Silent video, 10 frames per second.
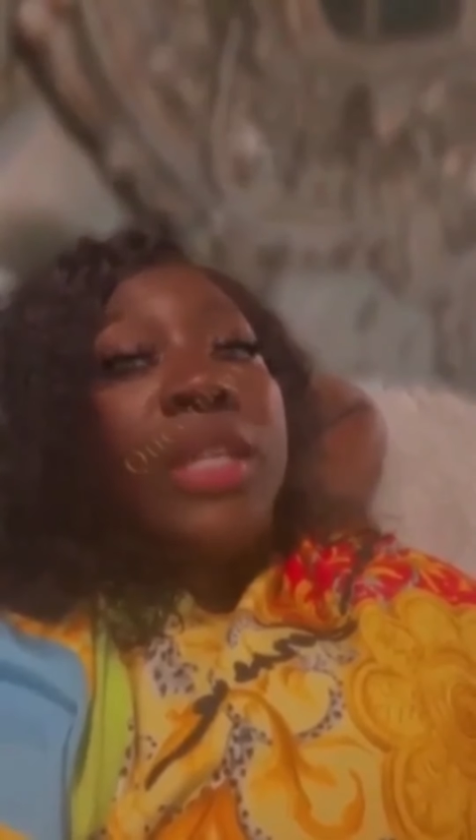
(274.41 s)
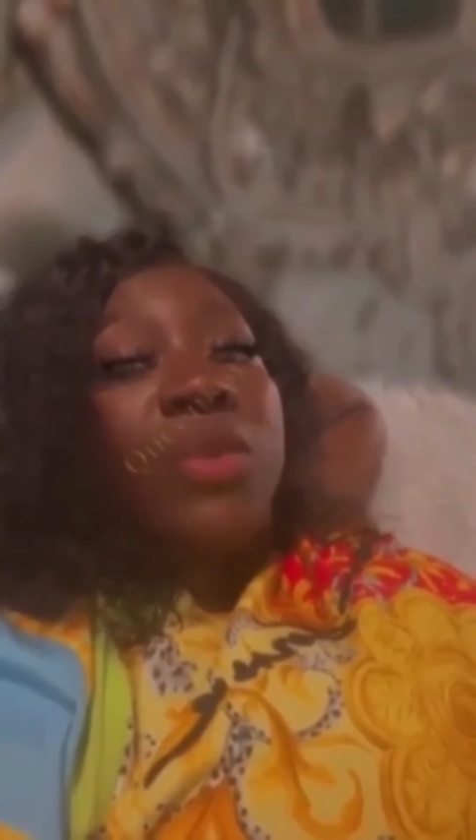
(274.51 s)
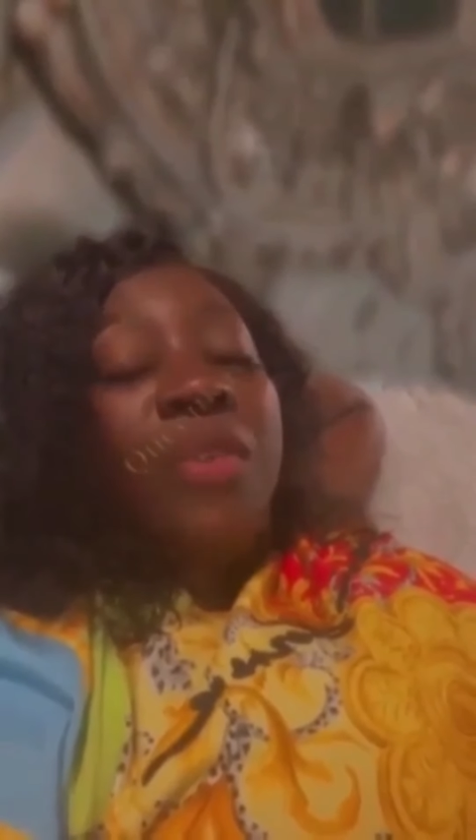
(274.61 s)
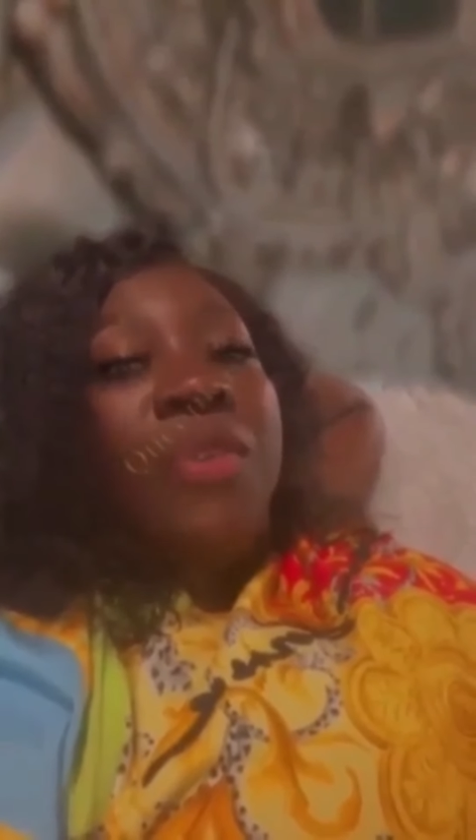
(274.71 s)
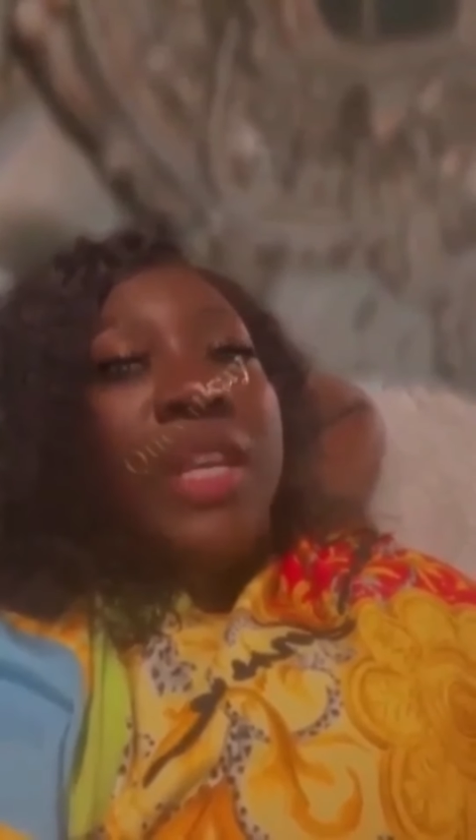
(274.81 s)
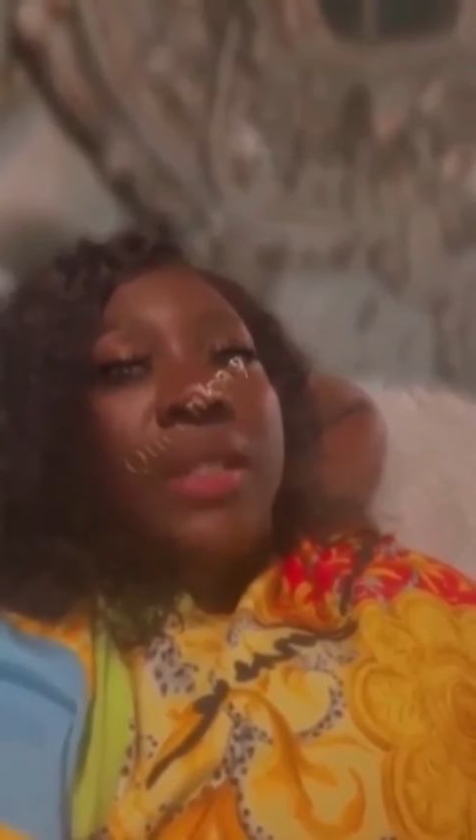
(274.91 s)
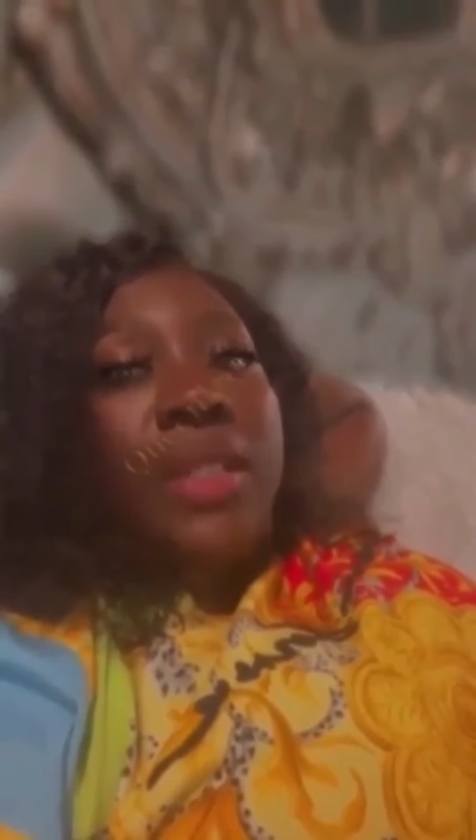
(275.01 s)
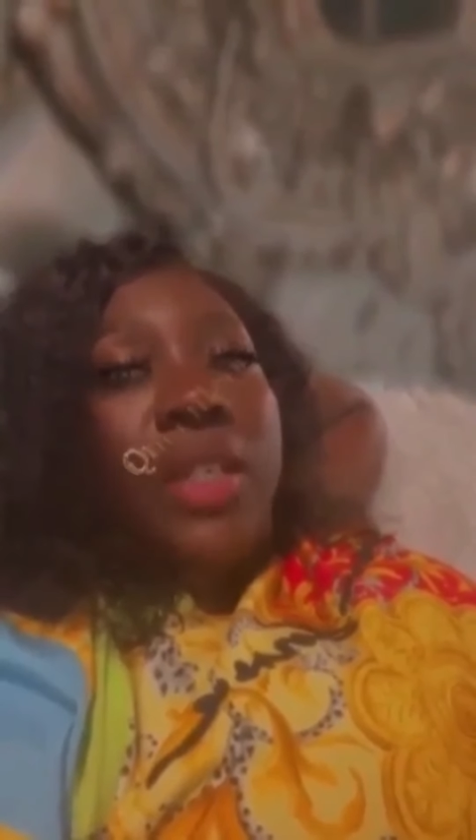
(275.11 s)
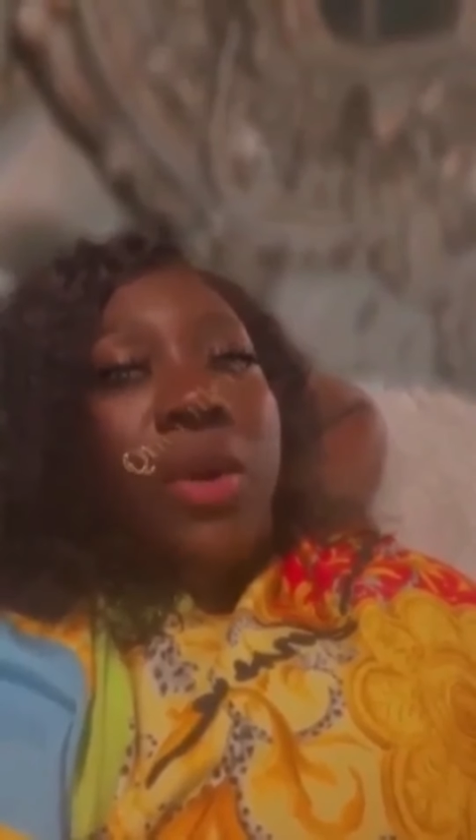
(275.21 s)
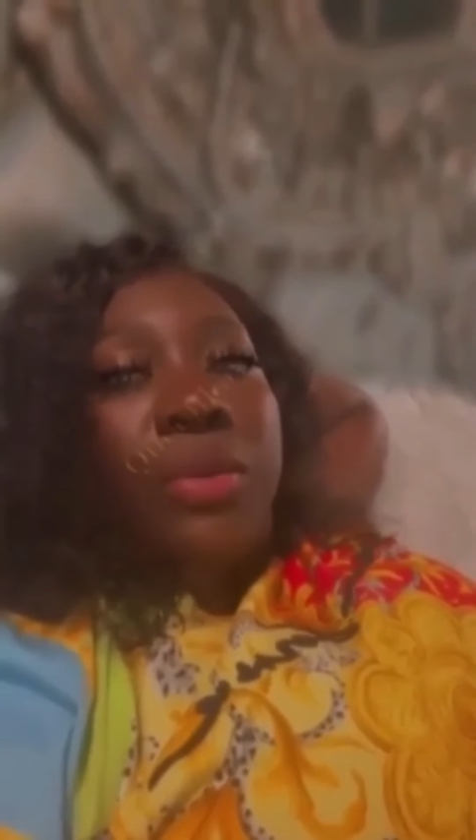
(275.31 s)
more things
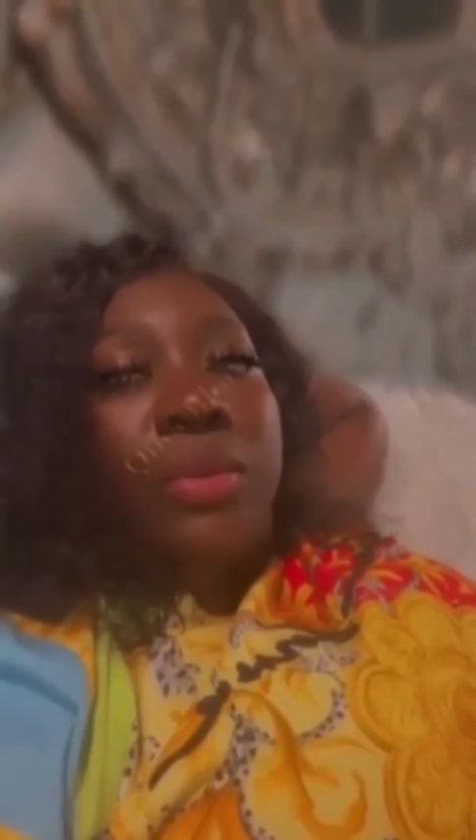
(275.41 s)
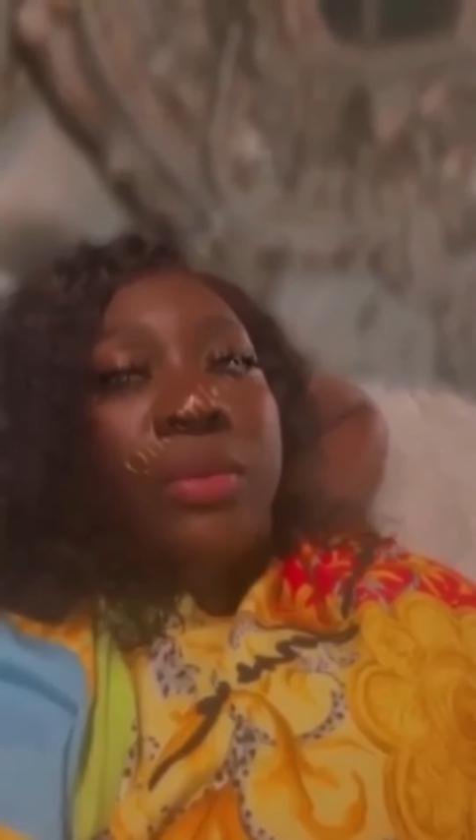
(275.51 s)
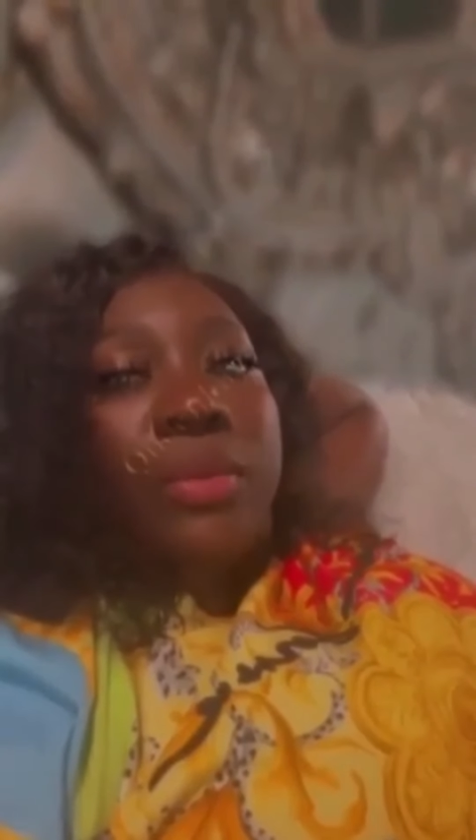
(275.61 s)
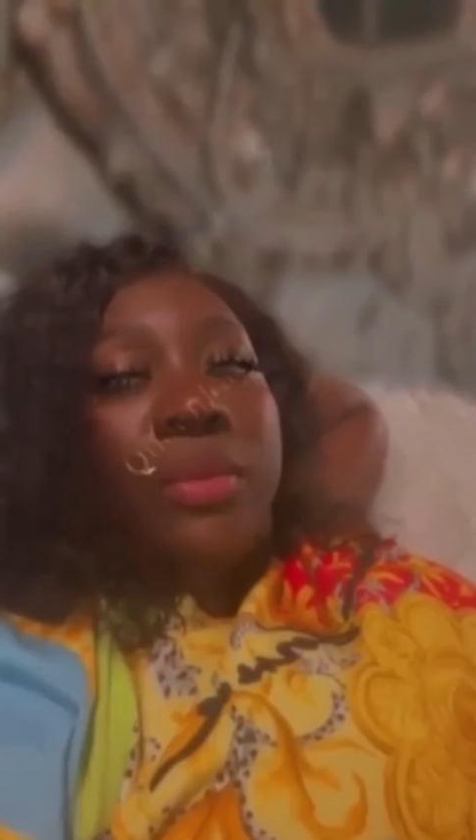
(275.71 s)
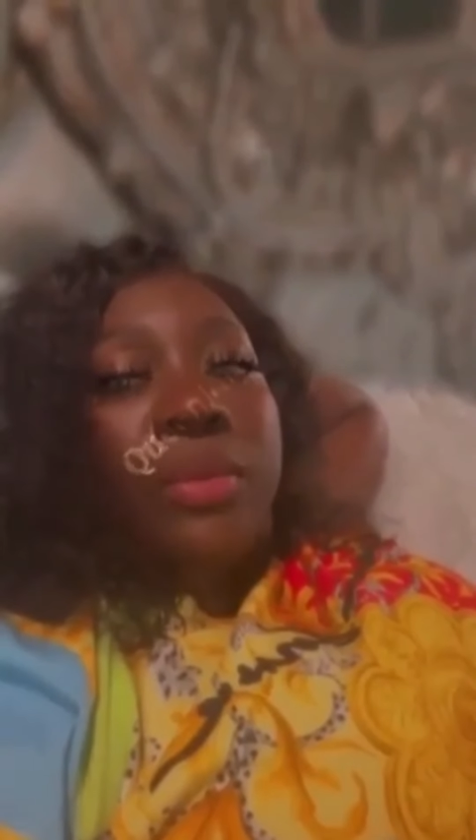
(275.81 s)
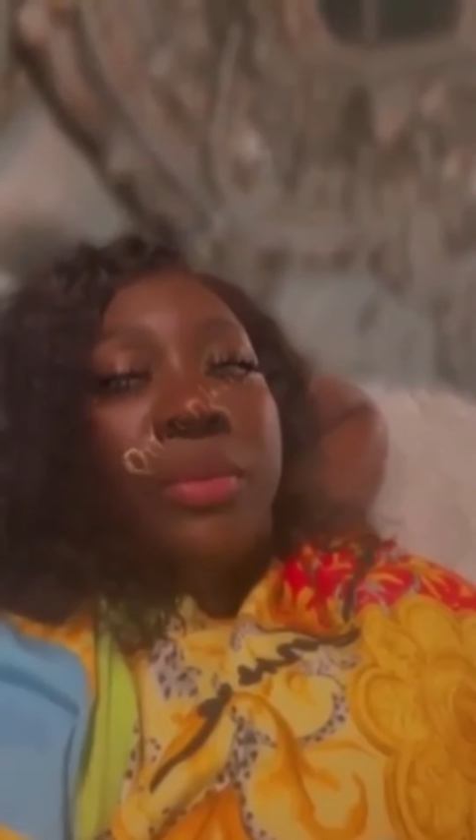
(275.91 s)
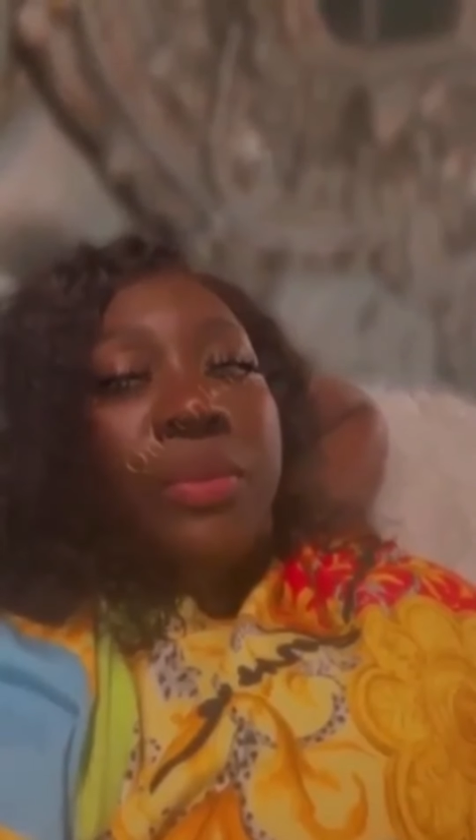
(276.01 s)
revealed to you.